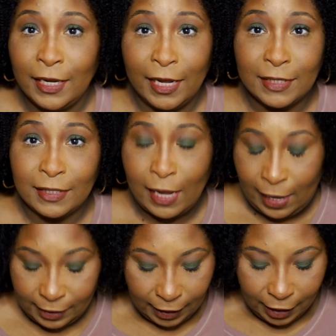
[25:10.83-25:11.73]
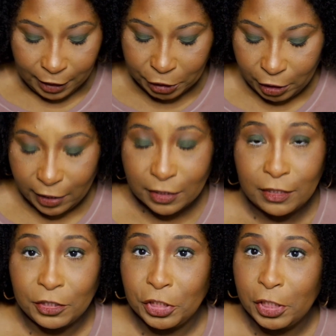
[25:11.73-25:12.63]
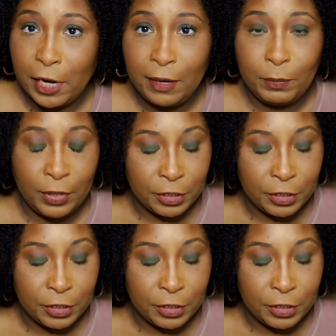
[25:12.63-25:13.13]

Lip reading: It has not changed its shape.